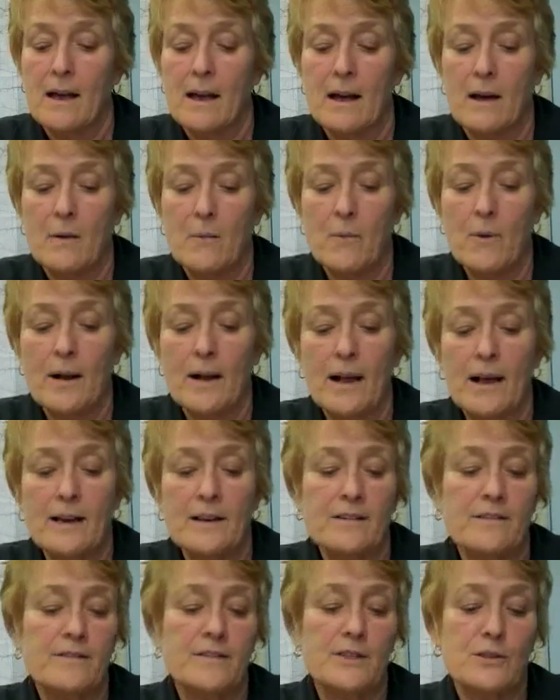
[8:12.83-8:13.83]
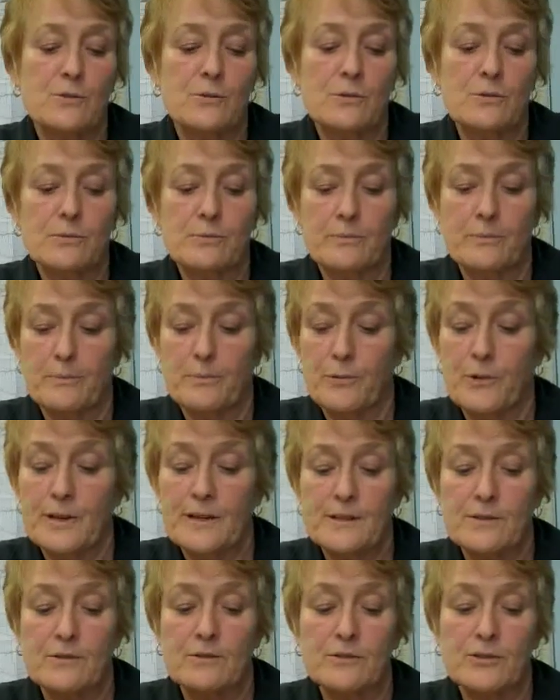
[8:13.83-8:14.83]
What kind of
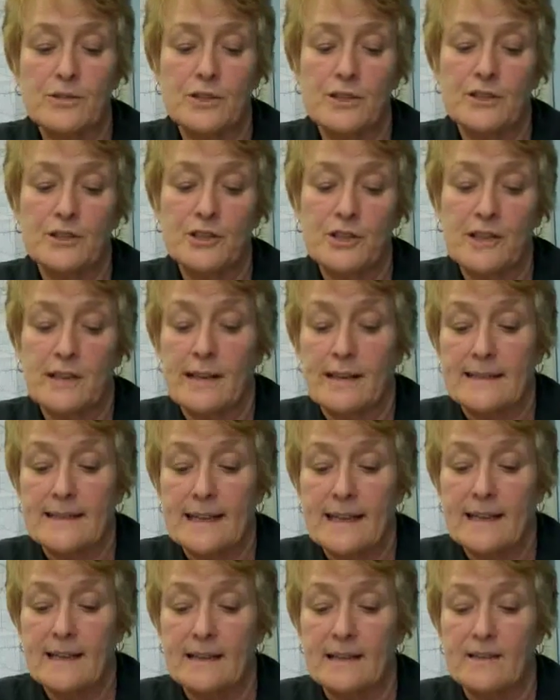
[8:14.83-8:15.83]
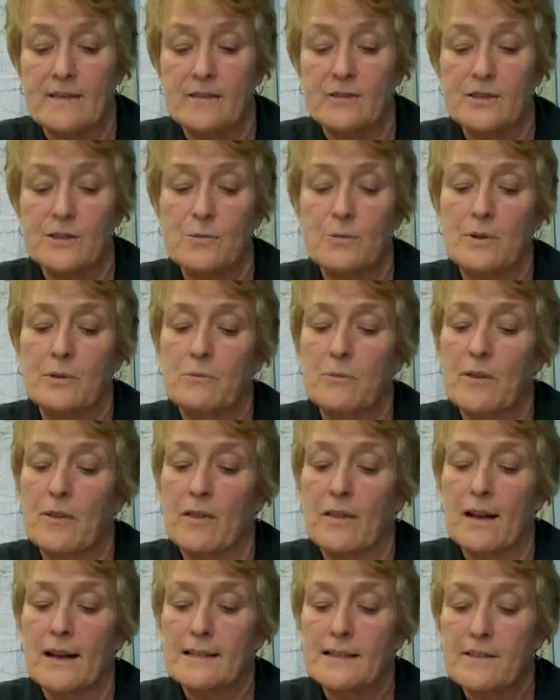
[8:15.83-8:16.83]
preschool should she attend? There's one with
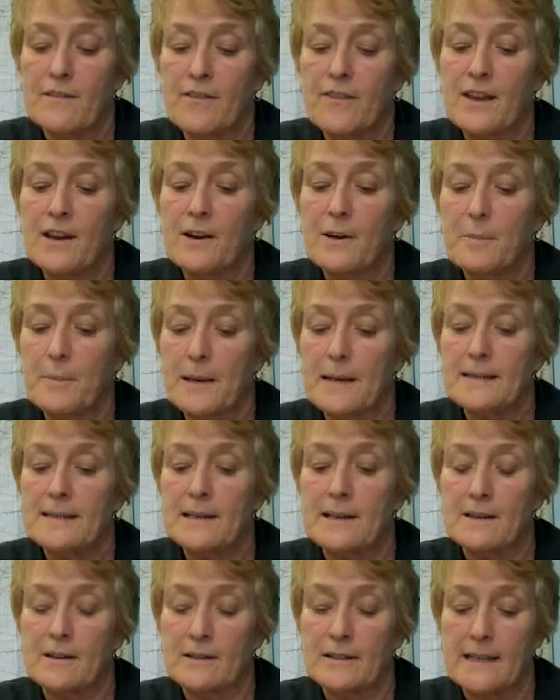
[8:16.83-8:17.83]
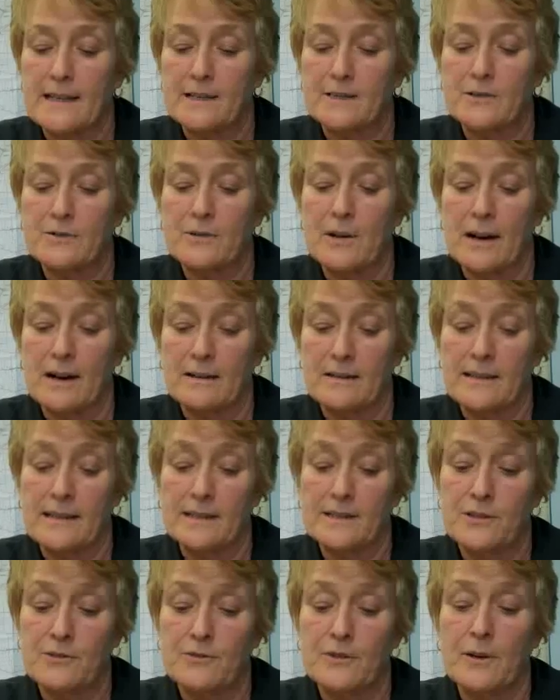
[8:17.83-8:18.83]
lots of therapies in our district. Our
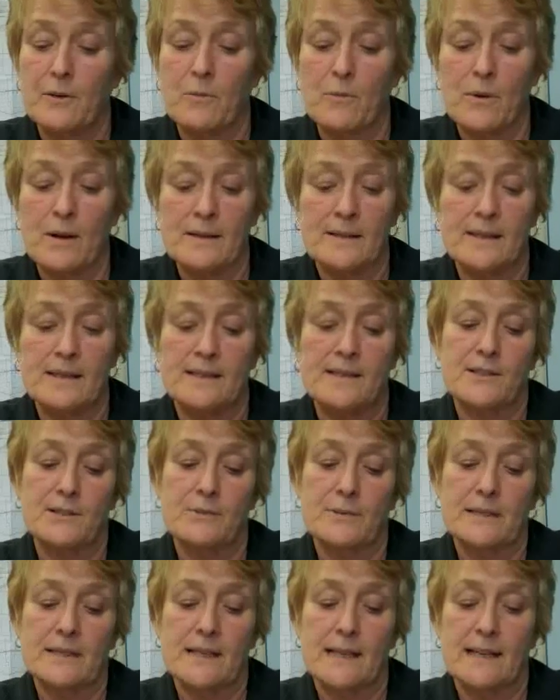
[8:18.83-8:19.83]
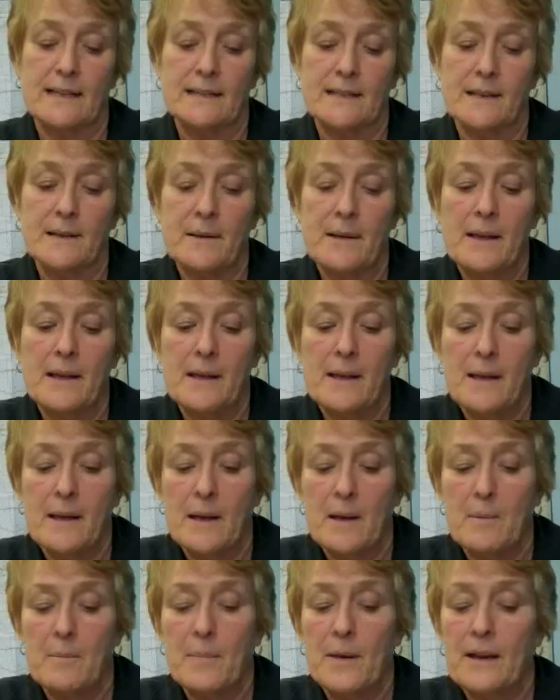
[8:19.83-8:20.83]
district wants us to attend,
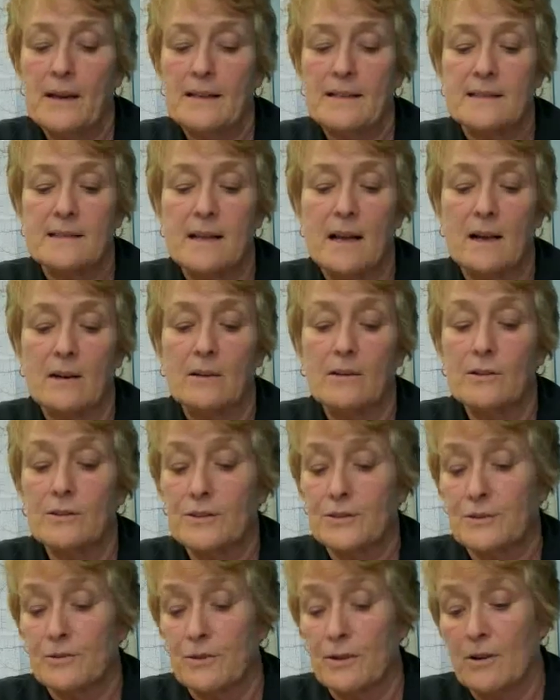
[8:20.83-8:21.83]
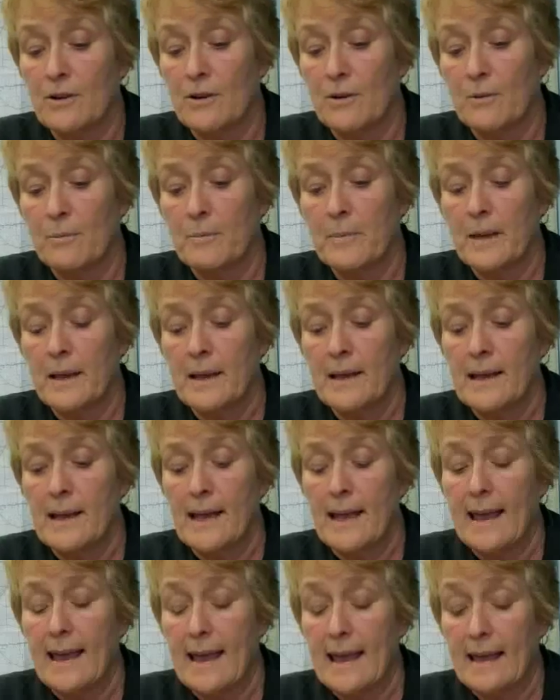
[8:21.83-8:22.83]
but it's not close to her home.
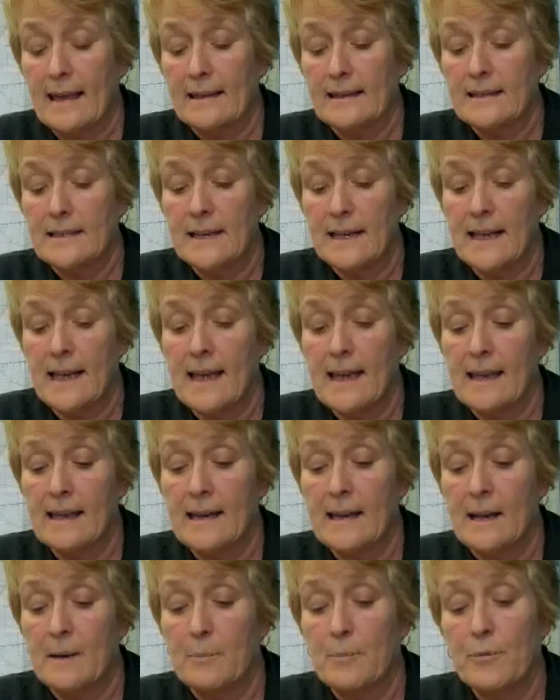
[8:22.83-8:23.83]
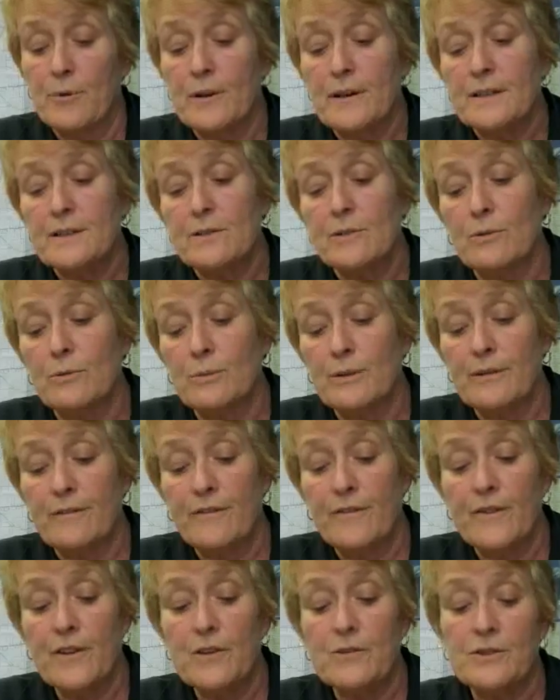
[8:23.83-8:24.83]
And can a preschool
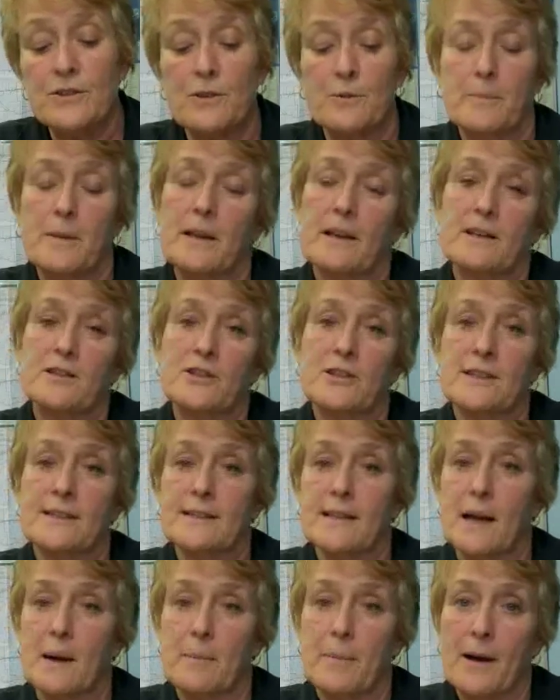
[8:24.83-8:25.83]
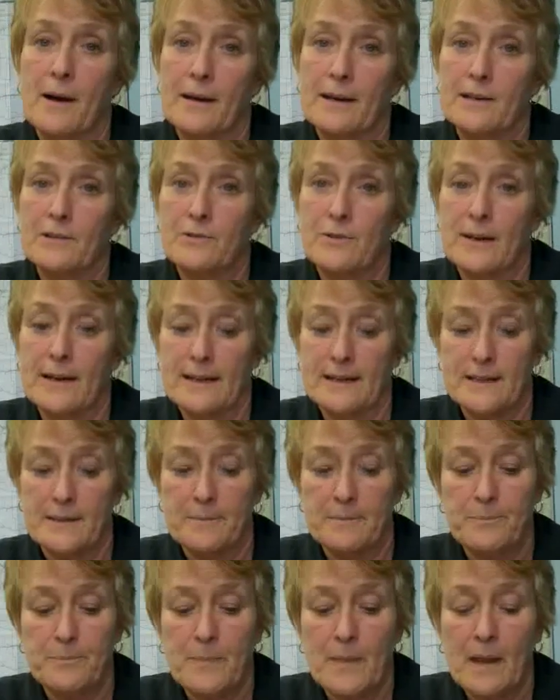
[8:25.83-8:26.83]
refuse her because she's not potty trained?
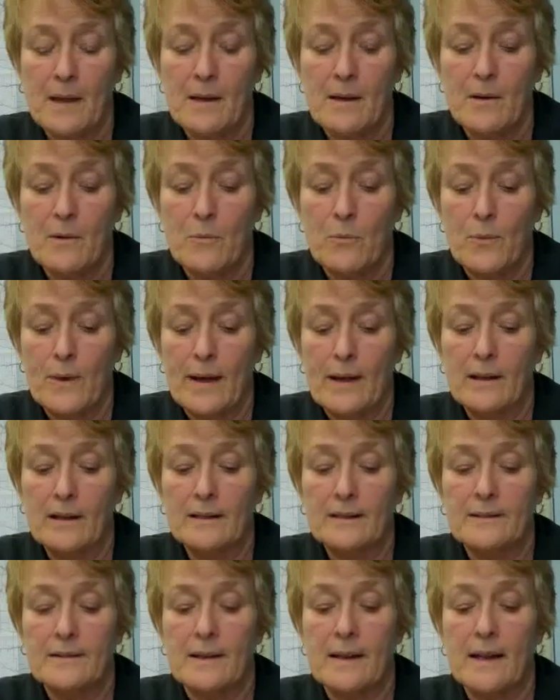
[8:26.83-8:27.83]
Well,